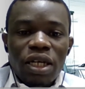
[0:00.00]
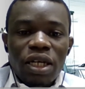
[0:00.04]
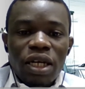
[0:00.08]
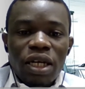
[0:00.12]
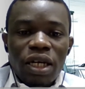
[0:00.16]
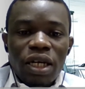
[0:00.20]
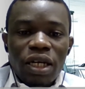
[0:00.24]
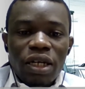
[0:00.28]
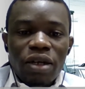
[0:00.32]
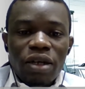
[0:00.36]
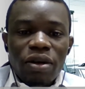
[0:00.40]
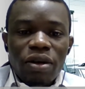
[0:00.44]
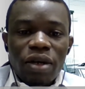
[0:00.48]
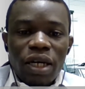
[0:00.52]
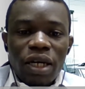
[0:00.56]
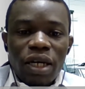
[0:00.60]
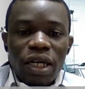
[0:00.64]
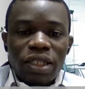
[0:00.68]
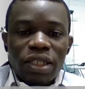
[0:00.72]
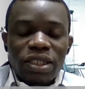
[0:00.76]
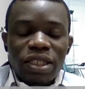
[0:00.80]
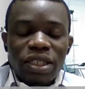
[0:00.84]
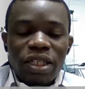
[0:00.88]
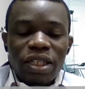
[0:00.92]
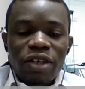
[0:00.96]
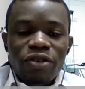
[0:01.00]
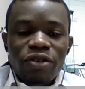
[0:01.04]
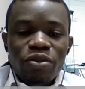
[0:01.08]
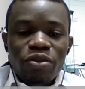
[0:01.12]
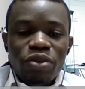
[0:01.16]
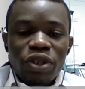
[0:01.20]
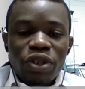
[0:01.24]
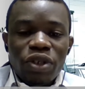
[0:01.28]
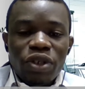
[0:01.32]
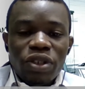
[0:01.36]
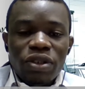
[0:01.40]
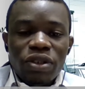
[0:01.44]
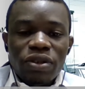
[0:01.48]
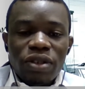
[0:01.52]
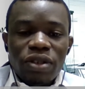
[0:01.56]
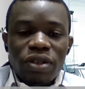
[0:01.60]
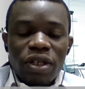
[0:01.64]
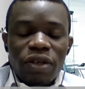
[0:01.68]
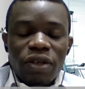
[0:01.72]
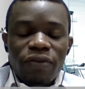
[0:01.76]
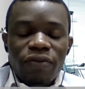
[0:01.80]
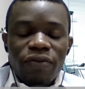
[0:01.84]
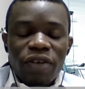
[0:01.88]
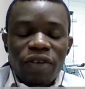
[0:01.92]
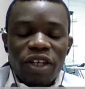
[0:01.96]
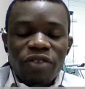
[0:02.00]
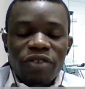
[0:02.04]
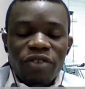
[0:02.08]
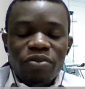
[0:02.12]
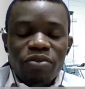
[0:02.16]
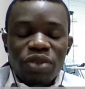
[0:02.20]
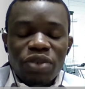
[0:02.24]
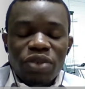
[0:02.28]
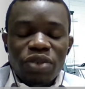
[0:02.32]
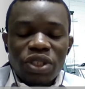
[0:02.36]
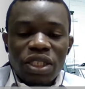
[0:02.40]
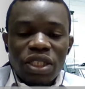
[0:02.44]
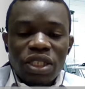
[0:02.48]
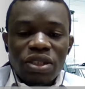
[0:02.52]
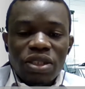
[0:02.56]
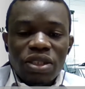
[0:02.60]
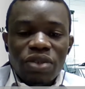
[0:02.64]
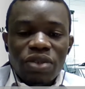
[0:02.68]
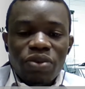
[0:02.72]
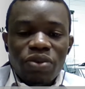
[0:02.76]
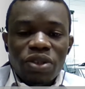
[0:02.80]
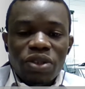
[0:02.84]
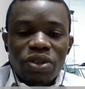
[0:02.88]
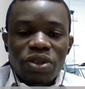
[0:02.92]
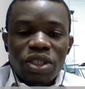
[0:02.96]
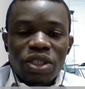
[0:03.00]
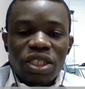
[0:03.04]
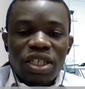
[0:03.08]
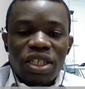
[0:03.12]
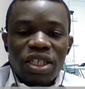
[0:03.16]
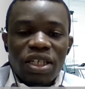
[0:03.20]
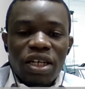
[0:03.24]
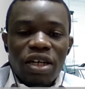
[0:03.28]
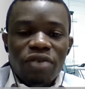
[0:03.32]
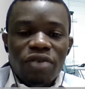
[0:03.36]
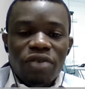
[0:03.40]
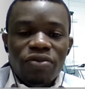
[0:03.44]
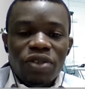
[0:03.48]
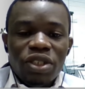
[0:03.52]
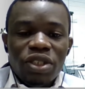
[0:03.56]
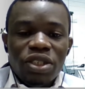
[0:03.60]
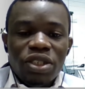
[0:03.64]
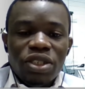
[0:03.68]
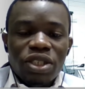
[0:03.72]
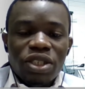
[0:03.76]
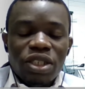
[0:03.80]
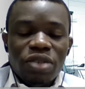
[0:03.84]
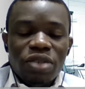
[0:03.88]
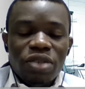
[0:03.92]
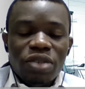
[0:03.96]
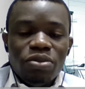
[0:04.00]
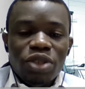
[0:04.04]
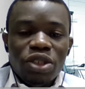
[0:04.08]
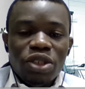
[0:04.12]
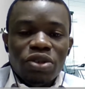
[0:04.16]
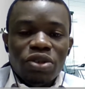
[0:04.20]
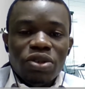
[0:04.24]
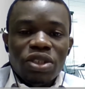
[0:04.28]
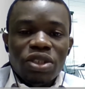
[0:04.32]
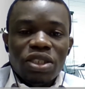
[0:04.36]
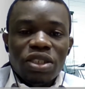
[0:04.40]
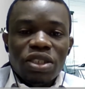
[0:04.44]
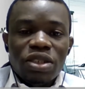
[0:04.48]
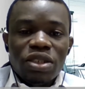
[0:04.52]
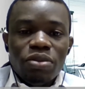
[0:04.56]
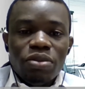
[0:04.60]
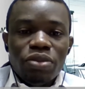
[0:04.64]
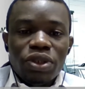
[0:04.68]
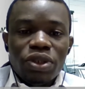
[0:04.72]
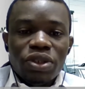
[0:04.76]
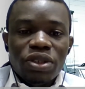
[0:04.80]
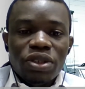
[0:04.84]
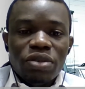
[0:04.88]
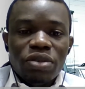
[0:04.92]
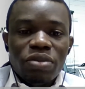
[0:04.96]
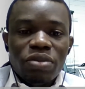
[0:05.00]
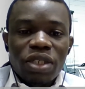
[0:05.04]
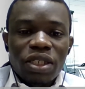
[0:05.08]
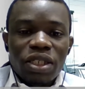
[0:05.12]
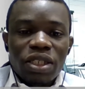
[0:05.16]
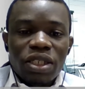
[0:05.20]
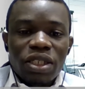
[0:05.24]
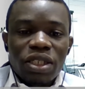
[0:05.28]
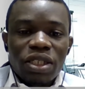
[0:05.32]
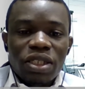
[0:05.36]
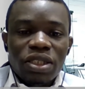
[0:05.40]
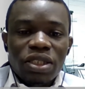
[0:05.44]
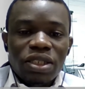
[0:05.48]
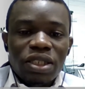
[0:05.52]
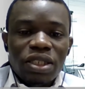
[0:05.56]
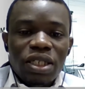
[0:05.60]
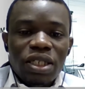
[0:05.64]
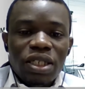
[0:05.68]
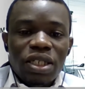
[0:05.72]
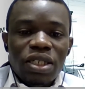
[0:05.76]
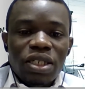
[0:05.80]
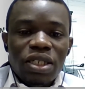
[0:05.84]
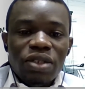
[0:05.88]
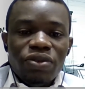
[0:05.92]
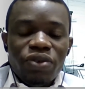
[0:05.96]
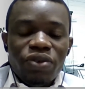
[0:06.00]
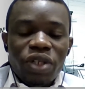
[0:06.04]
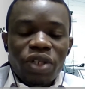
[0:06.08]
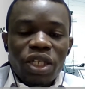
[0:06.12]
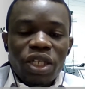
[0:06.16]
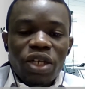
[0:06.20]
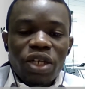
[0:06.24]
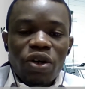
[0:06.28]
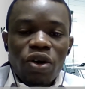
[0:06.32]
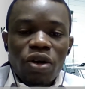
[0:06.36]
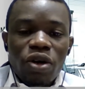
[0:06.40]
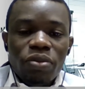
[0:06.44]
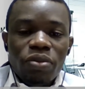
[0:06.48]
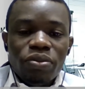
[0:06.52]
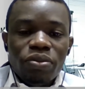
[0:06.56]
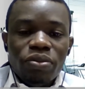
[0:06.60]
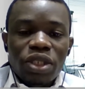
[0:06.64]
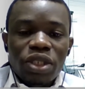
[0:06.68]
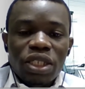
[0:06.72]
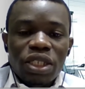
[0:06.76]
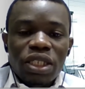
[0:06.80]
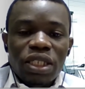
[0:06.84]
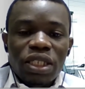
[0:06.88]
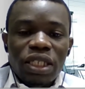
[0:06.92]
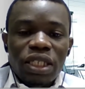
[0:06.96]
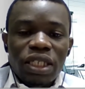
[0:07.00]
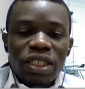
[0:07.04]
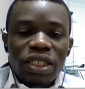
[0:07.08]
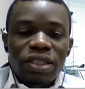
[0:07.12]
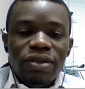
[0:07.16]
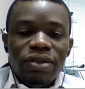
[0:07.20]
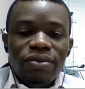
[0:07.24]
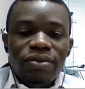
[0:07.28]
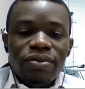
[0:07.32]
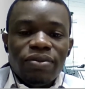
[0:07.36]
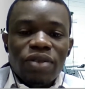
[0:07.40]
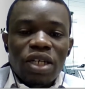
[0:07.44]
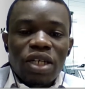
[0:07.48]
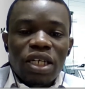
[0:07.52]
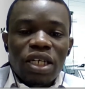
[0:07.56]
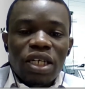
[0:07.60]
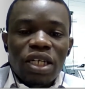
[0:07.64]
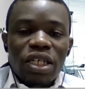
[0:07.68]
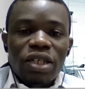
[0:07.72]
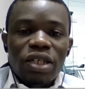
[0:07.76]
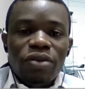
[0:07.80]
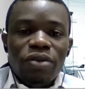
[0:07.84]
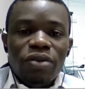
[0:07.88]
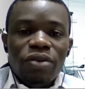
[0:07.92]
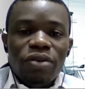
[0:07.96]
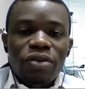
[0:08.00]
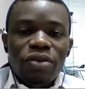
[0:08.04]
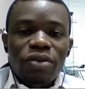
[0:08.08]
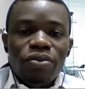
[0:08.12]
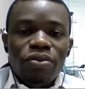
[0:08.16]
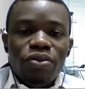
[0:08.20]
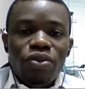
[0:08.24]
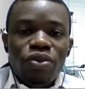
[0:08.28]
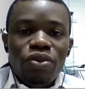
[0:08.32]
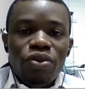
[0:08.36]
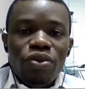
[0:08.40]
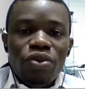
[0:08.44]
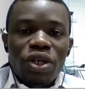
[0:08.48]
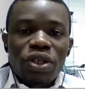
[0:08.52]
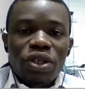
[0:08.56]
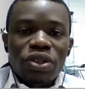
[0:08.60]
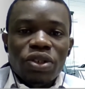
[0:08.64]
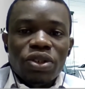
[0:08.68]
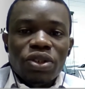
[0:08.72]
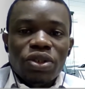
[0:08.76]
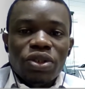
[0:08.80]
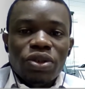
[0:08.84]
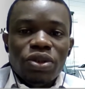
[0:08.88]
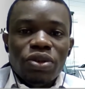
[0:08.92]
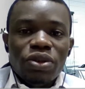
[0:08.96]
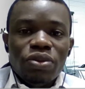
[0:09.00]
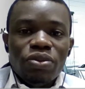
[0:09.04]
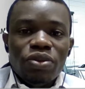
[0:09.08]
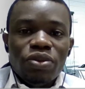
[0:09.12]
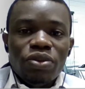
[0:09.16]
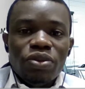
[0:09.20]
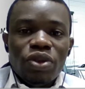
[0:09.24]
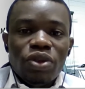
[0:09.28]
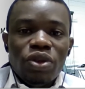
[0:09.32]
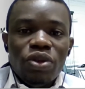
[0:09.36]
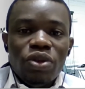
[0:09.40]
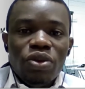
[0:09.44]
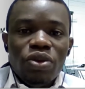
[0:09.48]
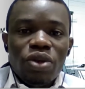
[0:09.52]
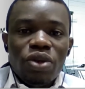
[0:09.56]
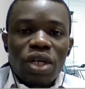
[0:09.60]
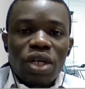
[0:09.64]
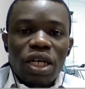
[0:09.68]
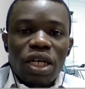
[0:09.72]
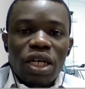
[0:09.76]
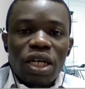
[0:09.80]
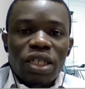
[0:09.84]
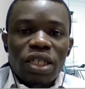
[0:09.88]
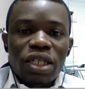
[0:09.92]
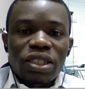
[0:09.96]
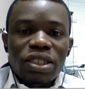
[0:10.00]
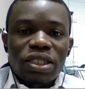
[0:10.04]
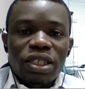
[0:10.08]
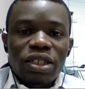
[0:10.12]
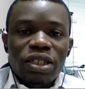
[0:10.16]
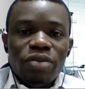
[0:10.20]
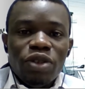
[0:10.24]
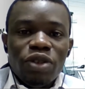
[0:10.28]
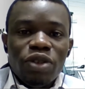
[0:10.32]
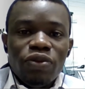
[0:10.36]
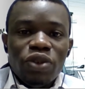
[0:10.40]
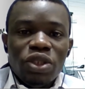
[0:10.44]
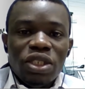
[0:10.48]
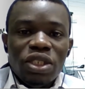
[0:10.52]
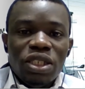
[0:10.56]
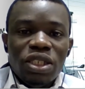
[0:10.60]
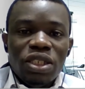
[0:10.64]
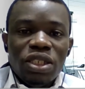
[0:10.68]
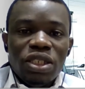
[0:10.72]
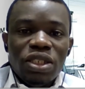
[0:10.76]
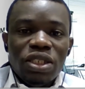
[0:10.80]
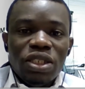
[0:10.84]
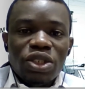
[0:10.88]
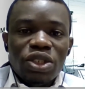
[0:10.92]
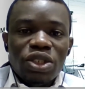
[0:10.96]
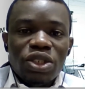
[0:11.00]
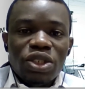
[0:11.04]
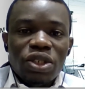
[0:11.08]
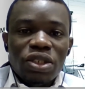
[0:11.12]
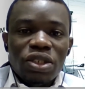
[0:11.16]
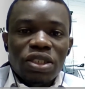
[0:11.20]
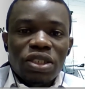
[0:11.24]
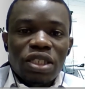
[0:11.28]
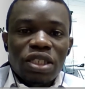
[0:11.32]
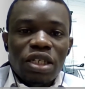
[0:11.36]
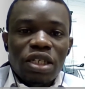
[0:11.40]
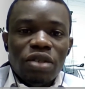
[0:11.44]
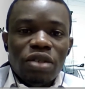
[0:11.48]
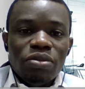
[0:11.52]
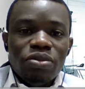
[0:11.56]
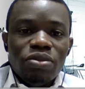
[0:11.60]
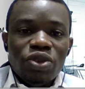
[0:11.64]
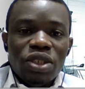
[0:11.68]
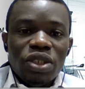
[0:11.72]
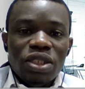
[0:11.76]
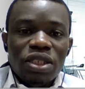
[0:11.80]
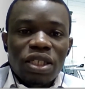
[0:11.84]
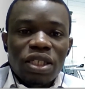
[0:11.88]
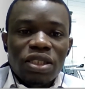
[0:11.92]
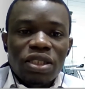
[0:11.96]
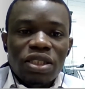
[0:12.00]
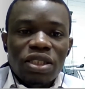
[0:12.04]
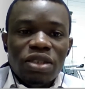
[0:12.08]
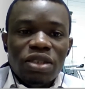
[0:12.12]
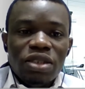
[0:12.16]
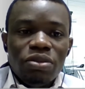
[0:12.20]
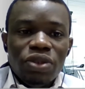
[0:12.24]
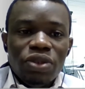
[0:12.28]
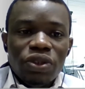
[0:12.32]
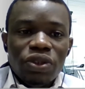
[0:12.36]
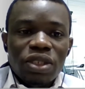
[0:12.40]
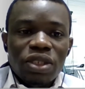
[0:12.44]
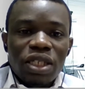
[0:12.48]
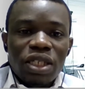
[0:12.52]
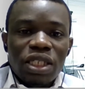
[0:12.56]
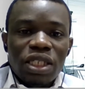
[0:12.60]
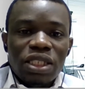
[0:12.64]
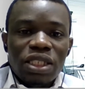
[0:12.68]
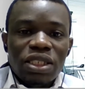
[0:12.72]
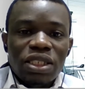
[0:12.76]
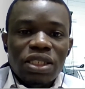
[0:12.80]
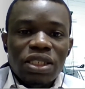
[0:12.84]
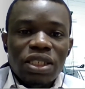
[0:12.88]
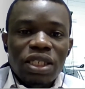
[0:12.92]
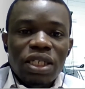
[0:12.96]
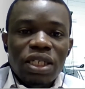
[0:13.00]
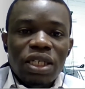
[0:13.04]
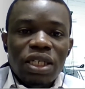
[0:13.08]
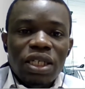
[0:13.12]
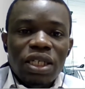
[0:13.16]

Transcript: at 11.5%. So when you check average yields in the bonds market, really up. Then we also look at even the short-term rates and T-bills at